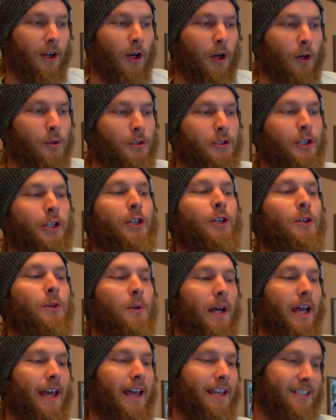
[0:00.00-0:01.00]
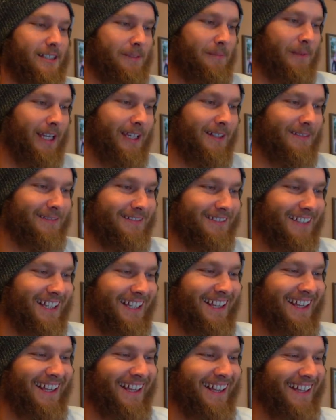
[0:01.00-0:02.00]
02 asked me,
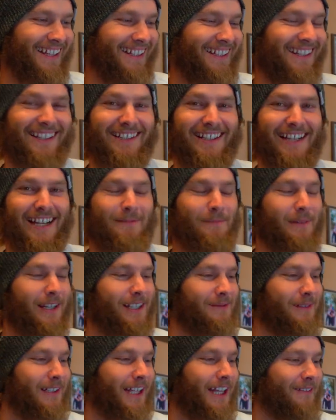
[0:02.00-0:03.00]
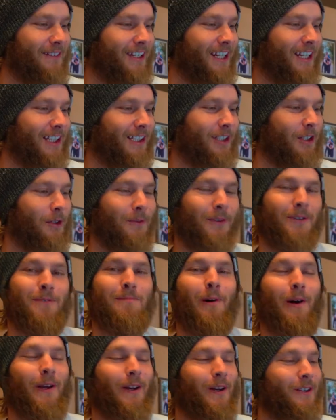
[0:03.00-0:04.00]
that name makes me laugh. Lil Rude
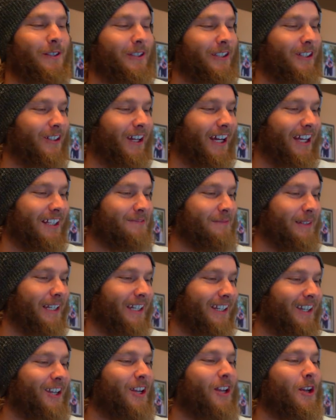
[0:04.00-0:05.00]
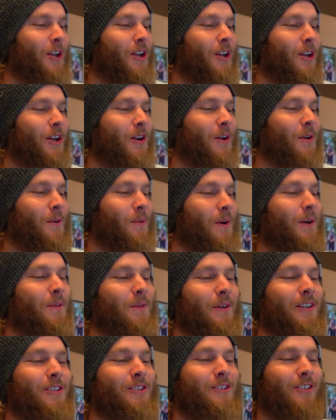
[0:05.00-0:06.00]
Boy 02 asked me, when
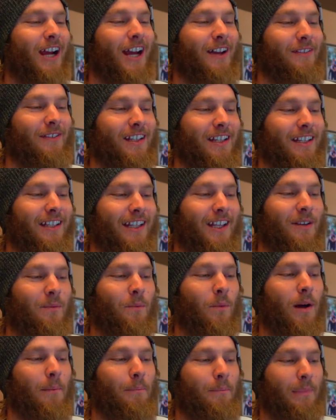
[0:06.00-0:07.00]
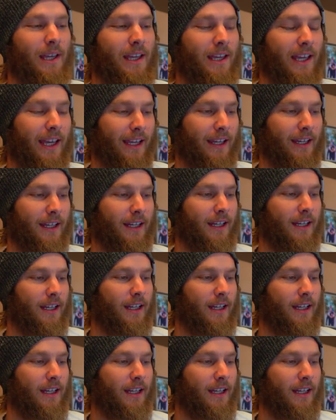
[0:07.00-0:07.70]
were you drafted and what pick?